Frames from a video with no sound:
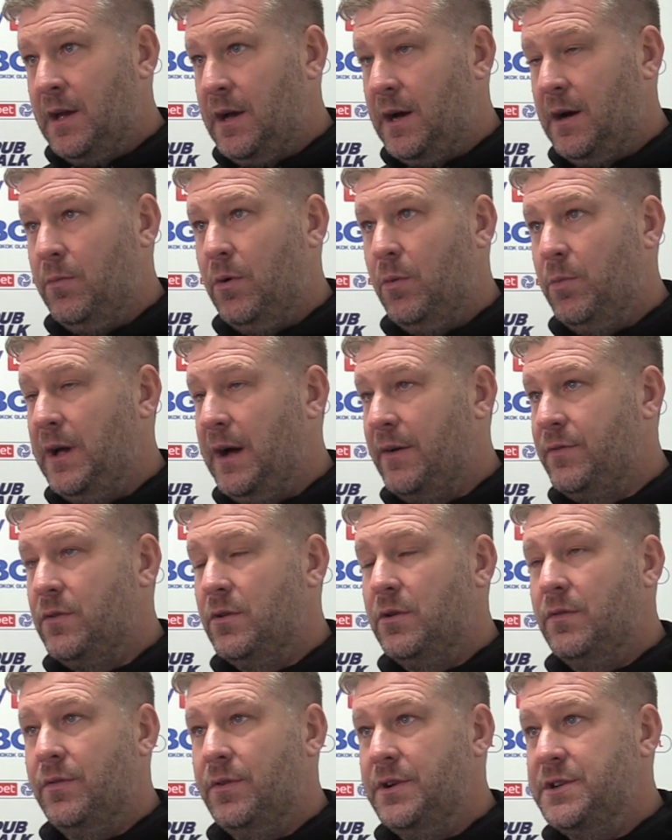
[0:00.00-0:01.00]
And what we have
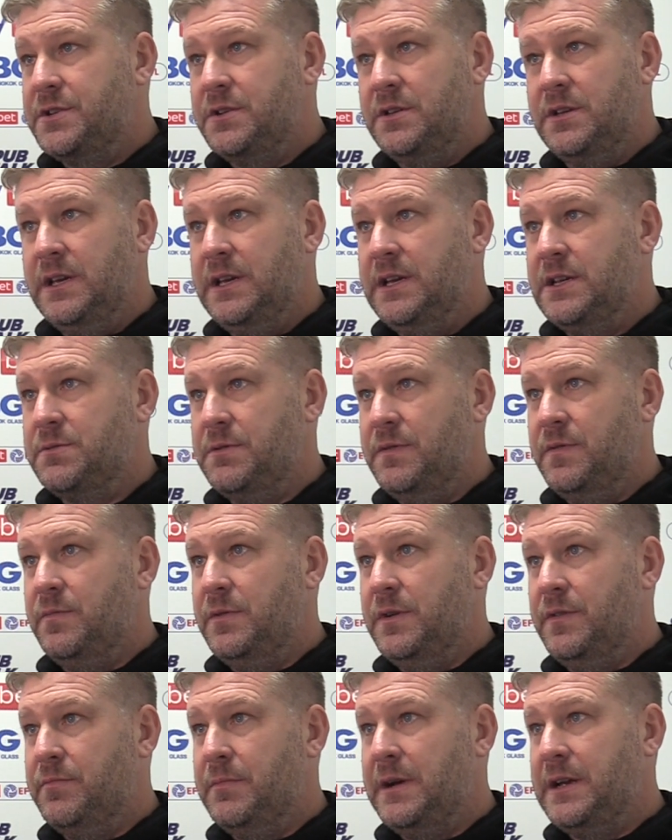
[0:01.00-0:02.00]
done over recent years,
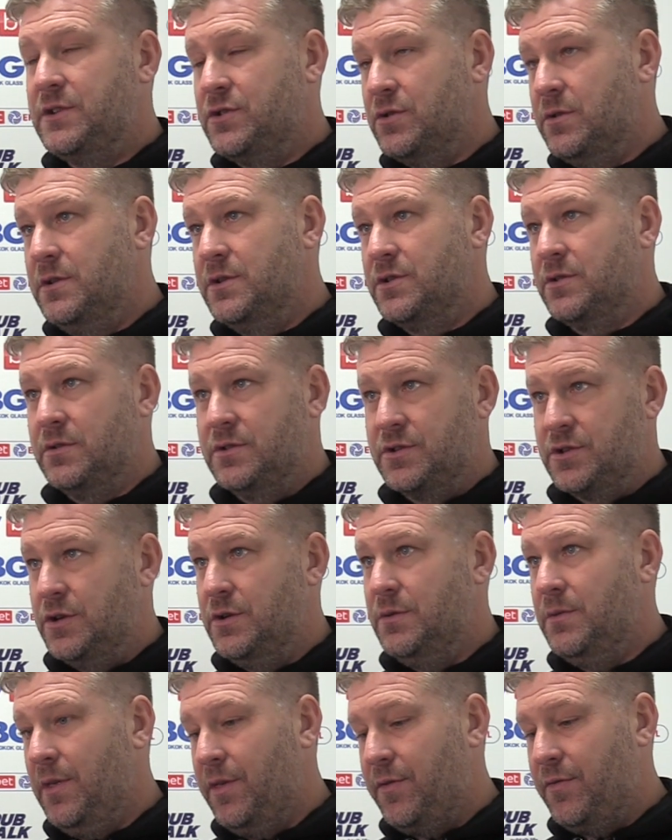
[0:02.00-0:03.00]
we've made sure we score
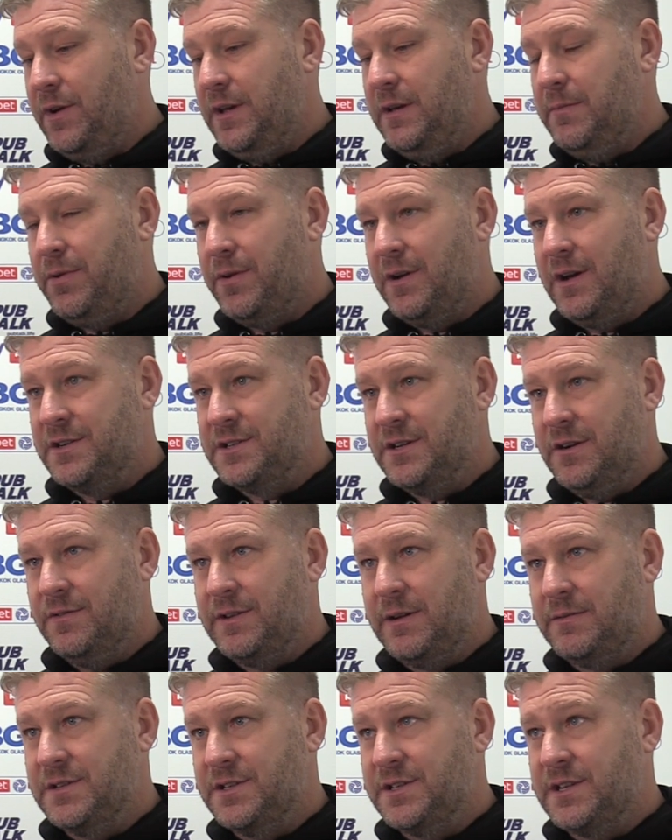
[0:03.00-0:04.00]
two and three and put
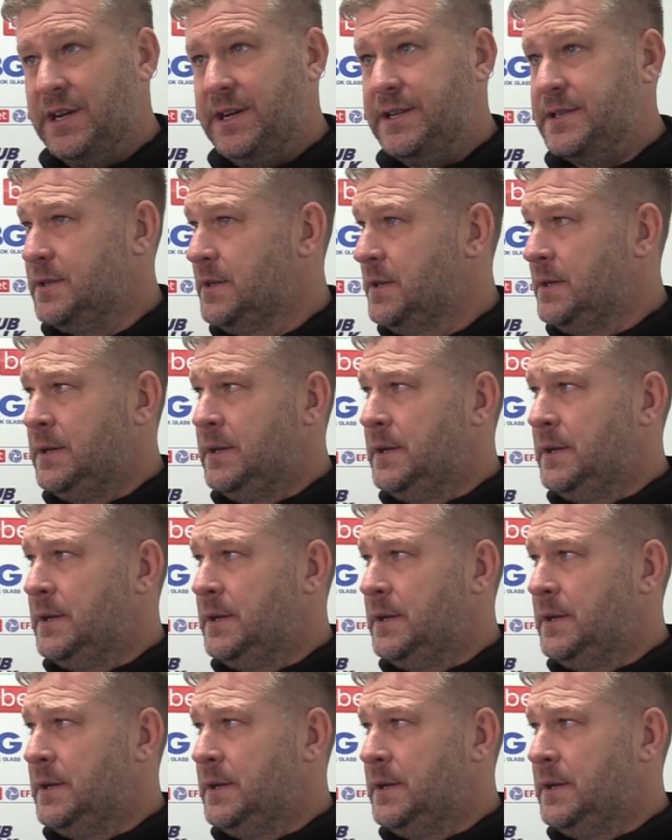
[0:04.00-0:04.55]
ourselves out of sight.